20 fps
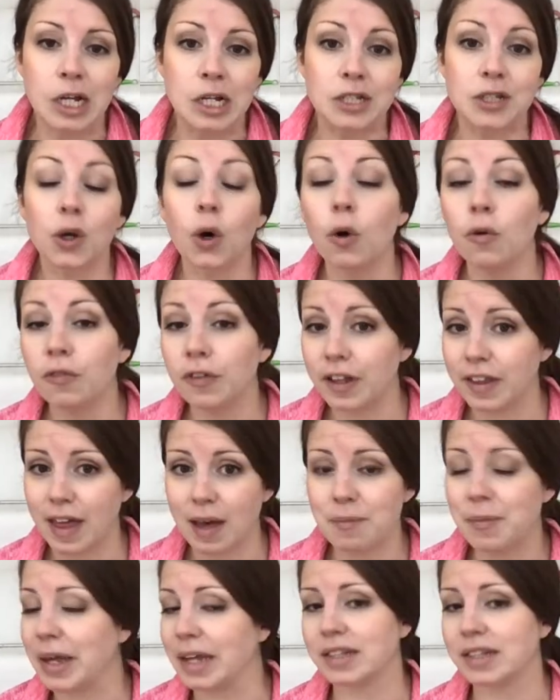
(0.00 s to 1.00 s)
So hopefully
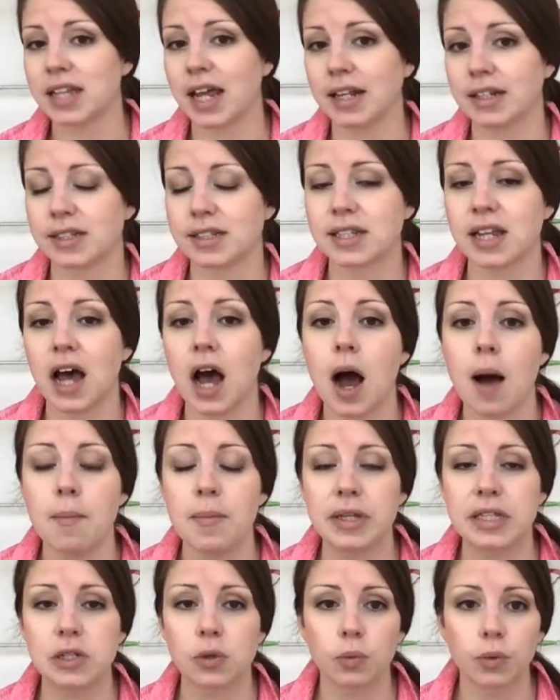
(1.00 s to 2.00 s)
that makes sense.
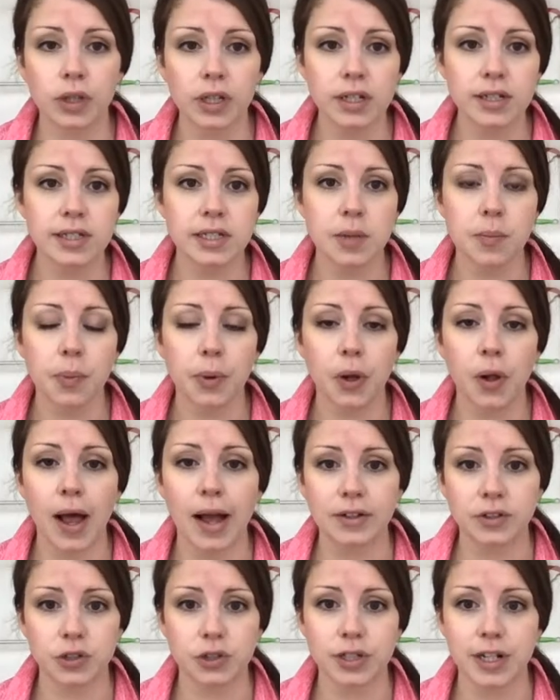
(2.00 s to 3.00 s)
It's a really simple
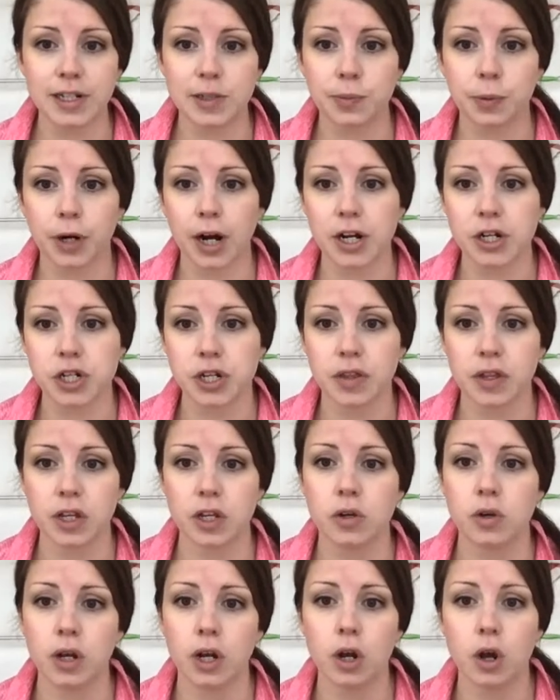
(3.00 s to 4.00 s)
exercise progression
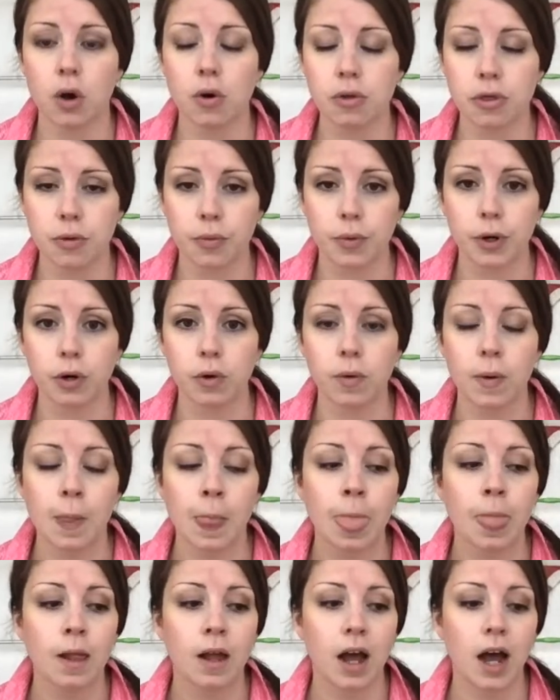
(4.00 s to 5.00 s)
that you can go through.
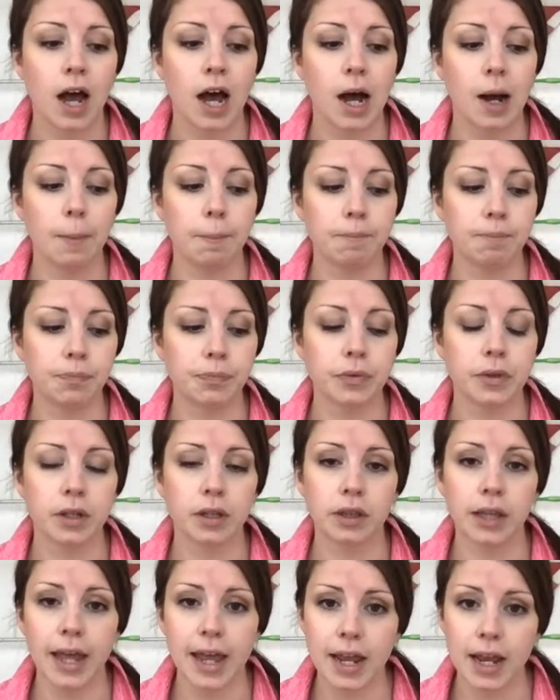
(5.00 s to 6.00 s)

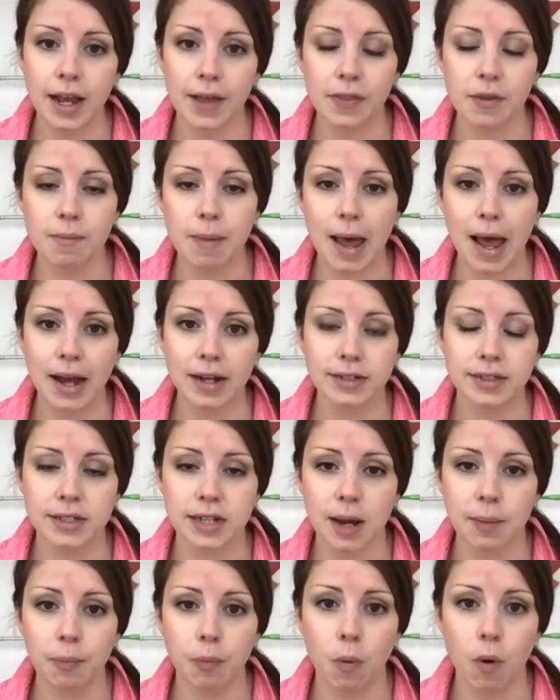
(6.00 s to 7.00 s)
Laying on the back,
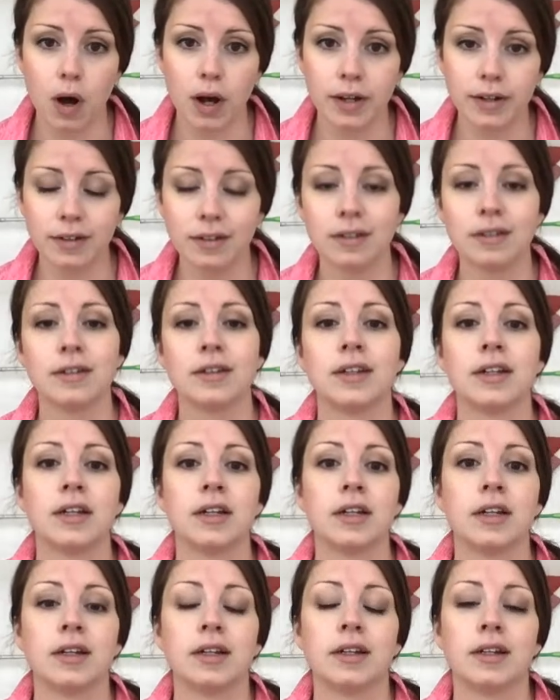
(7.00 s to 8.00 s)
step 1,
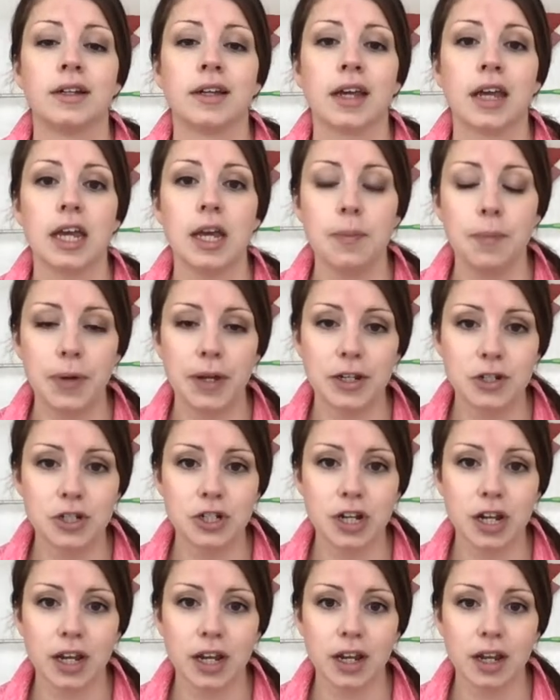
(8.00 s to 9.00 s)
hip
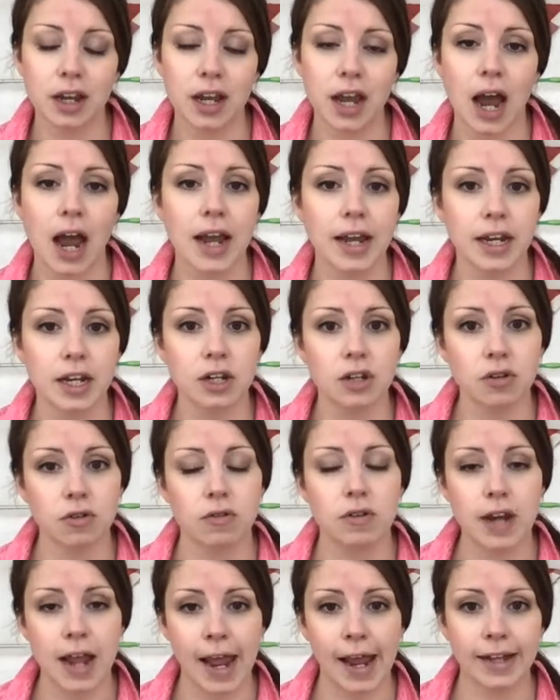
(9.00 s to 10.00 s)
hinging
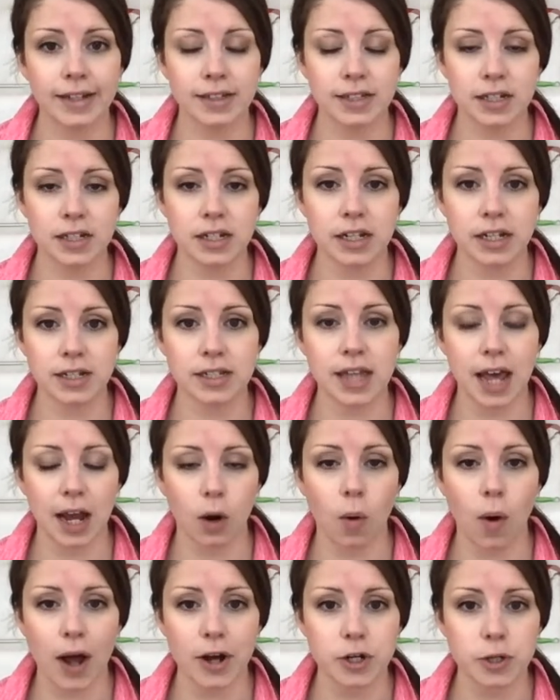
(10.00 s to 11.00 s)
in hands and knees,
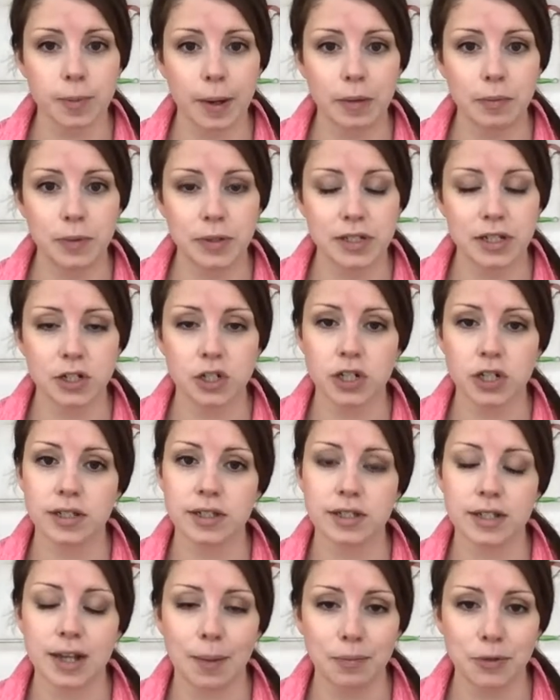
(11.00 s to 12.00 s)
that quadruped
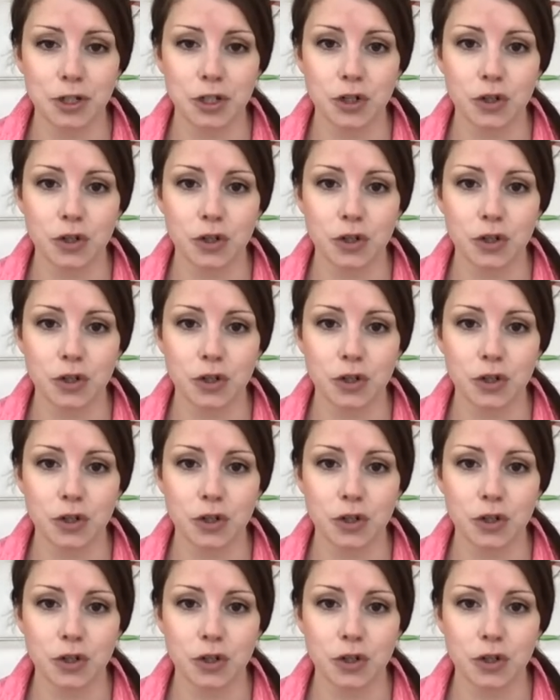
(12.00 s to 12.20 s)
position, step